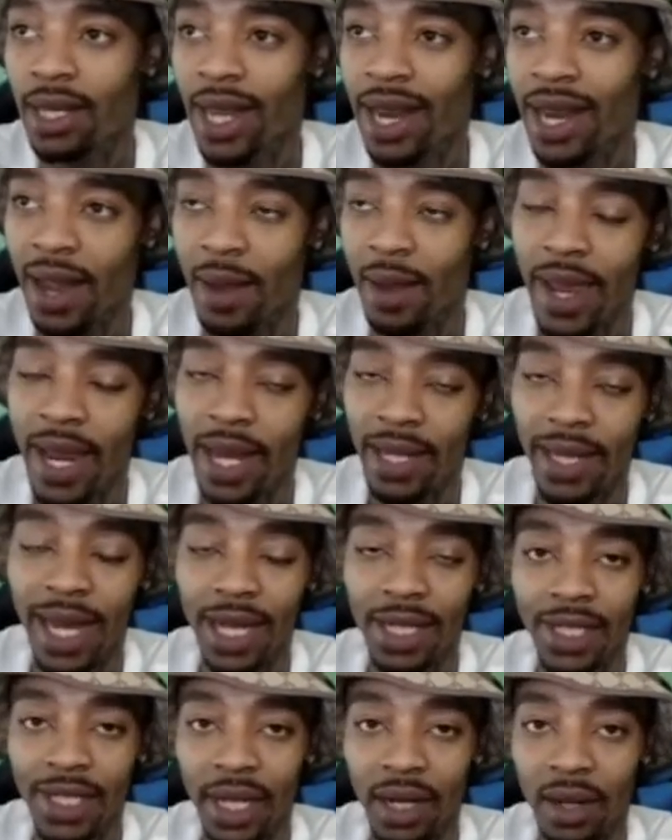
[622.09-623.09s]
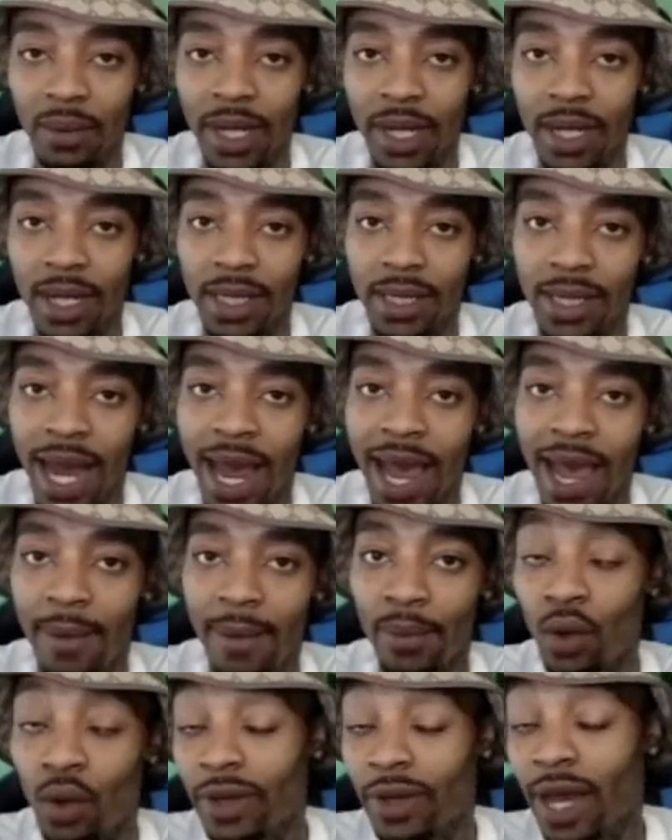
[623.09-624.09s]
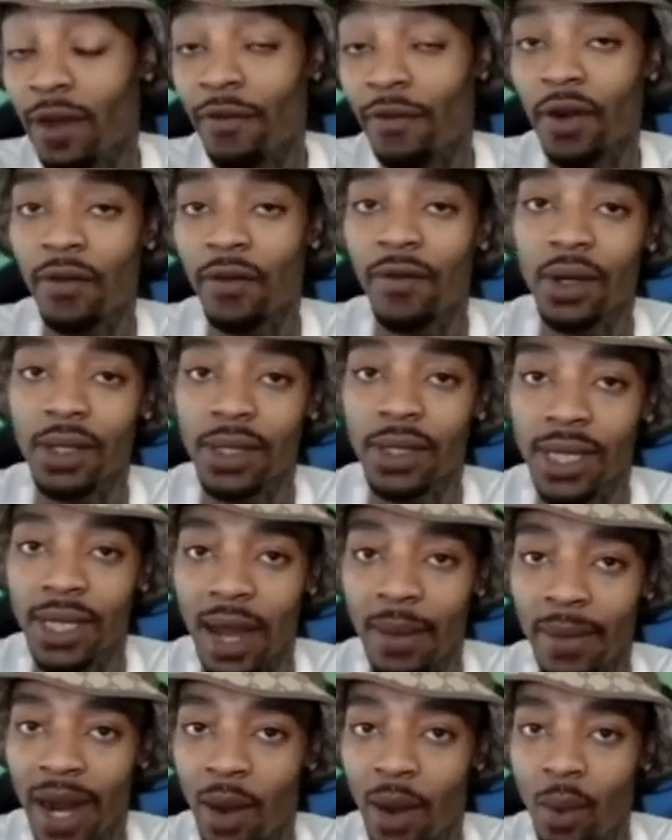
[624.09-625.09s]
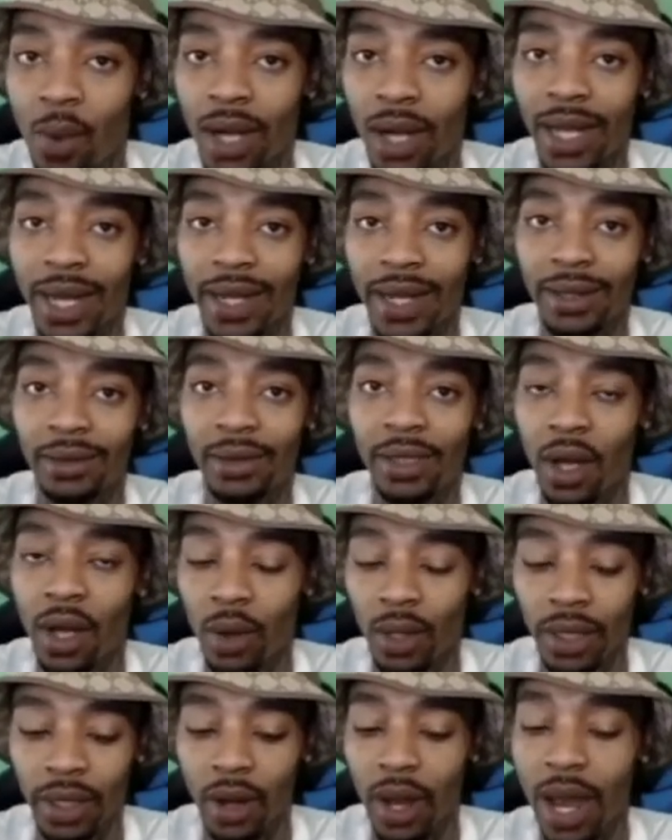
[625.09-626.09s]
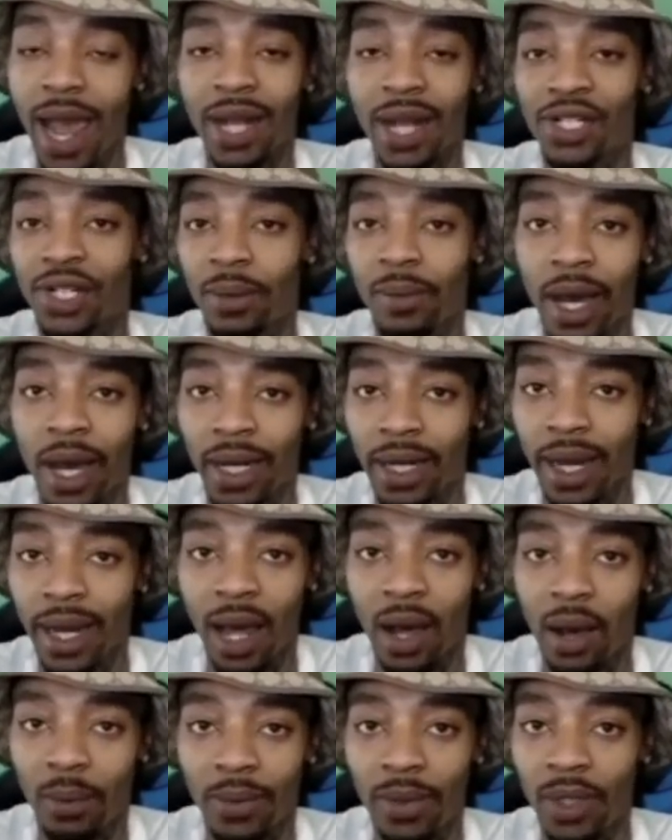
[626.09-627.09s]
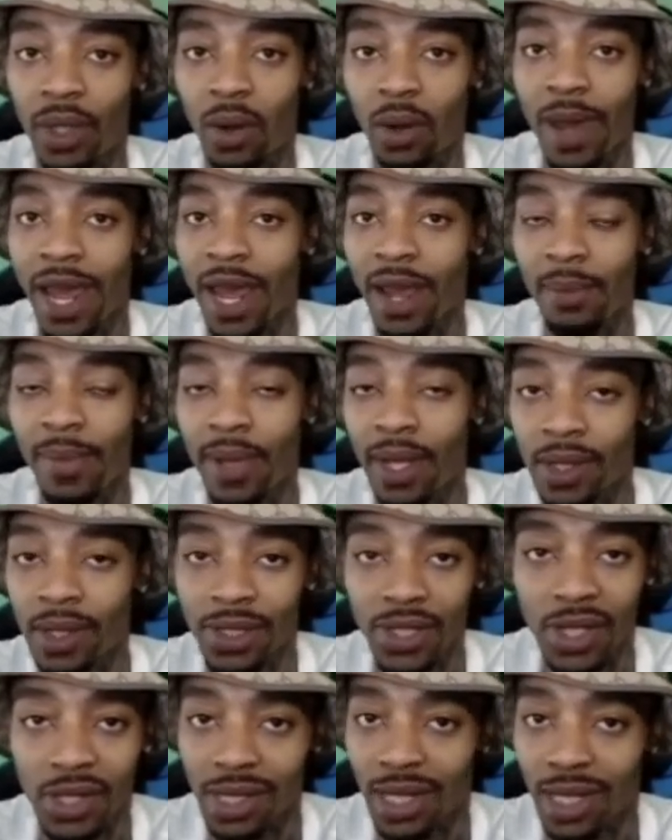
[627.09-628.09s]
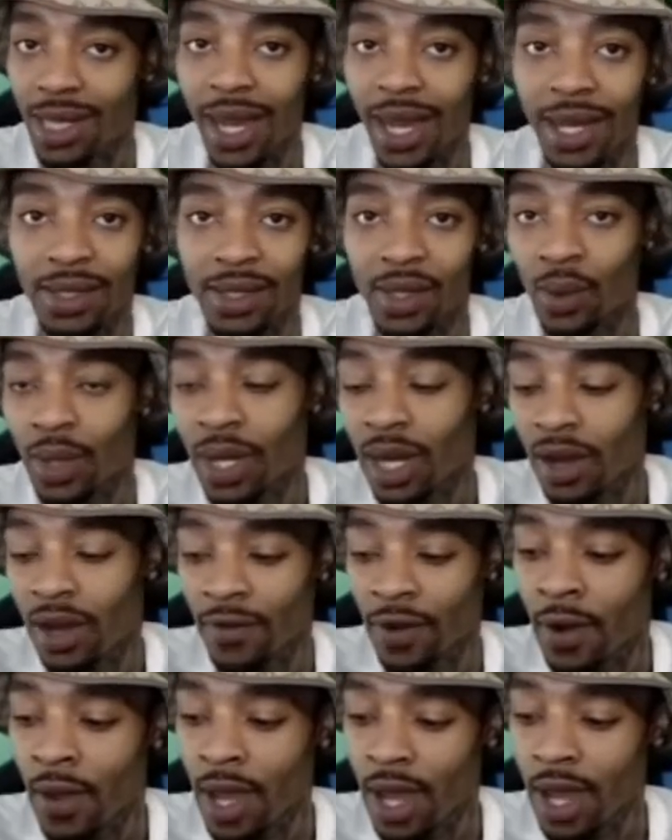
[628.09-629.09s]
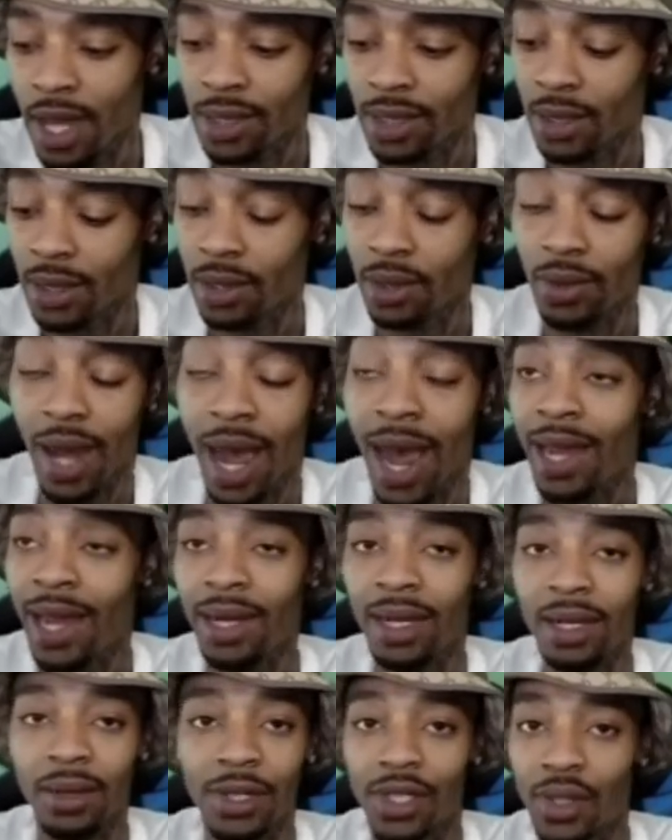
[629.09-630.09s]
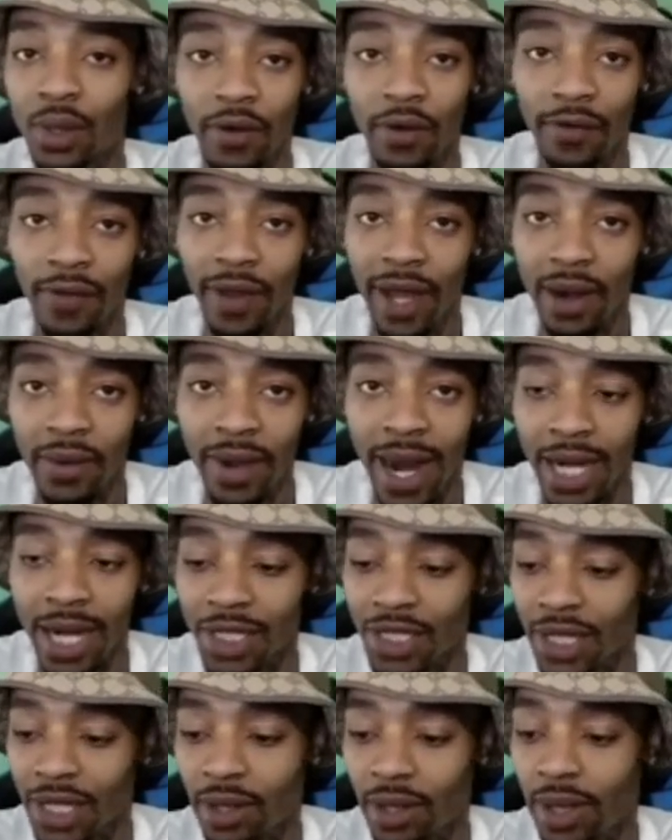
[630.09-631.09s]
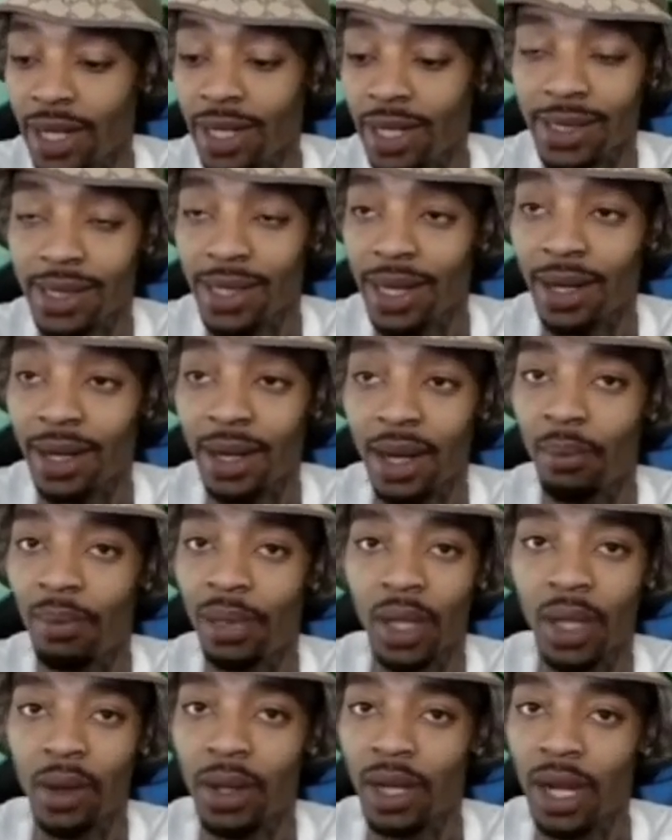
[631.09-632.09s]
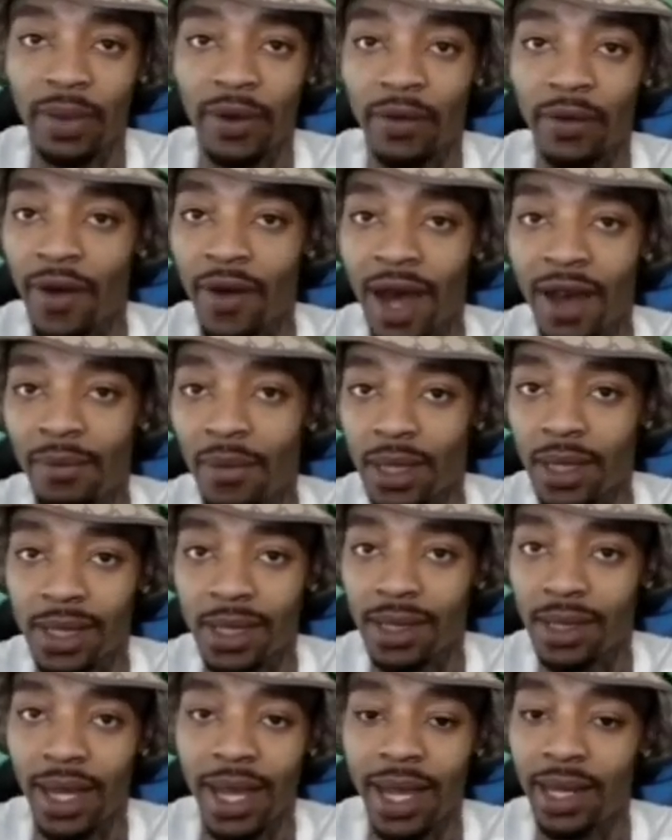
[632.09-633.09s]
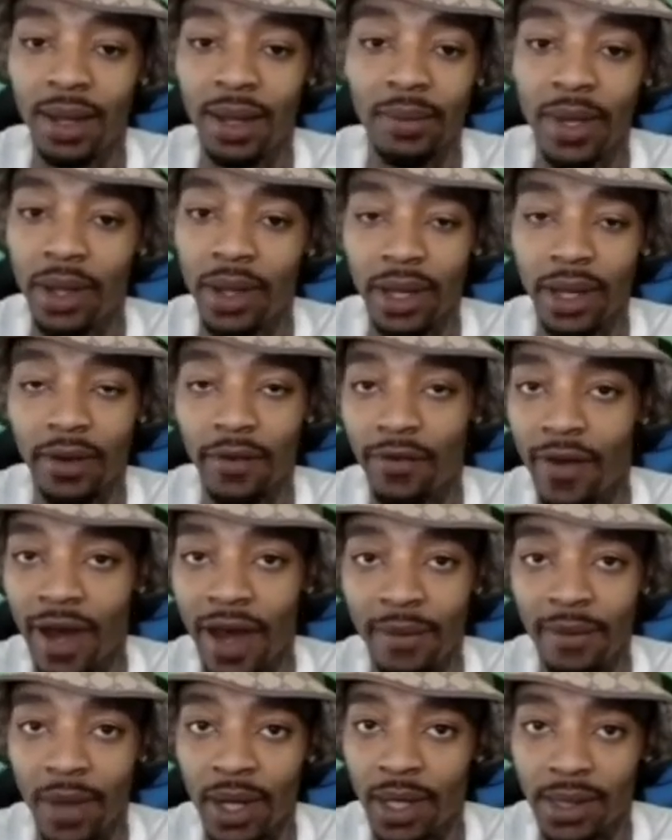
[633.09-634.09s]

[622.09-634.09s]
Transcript: Like I made that channel because I had moved out for the first time and I wanted like, you know, a little extra money to help, you know, pay bills just in case or whatever. So I ended up just doing a Flight React channel and it just ended up blowing up in 5 months, hitting a million in 5